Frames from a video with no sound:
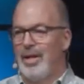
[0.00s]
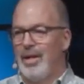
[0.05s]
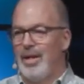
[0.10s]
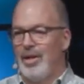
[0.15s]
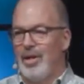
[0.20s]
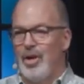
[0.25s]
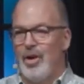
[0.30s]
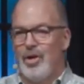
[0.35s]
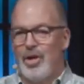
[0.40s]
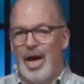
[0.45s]

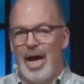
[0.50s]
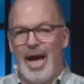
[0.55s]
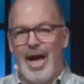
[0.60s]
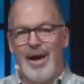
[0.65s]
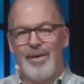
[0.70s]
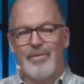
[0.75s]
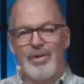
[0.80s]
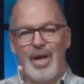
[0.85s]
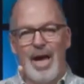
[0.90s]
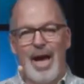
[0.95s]
You know, you
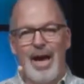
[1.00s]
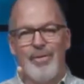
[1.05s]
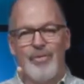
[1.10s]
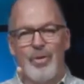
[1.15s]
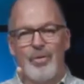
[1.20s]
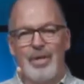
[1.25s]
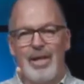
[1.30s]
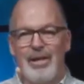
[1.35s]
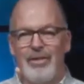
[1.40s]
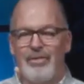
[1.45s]
have
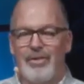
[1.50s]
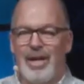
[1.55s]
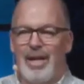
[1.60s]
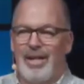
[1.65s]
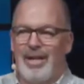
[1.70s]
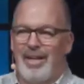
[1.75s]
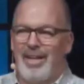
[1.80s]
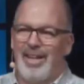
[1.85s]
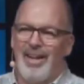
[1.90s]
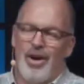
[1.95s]
all these,
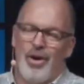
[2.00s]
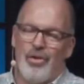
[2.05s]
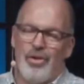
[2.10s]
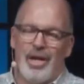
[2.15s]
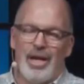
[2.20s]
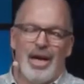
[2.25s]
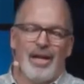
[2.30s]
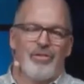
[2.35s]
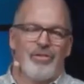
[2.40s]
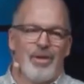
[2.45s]
and you know,
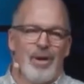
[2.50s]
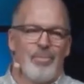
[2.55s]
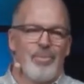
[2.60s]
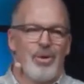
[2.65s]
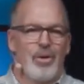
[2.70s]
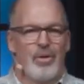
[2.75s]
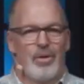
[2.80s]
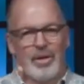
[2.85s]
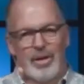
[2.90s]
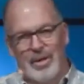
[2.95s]
you got some
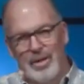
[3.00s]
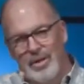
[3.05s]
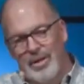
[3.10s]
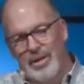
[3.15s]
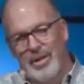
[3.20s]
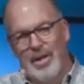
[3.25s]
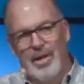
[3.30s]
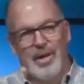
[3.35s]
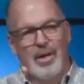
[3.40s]
that are little,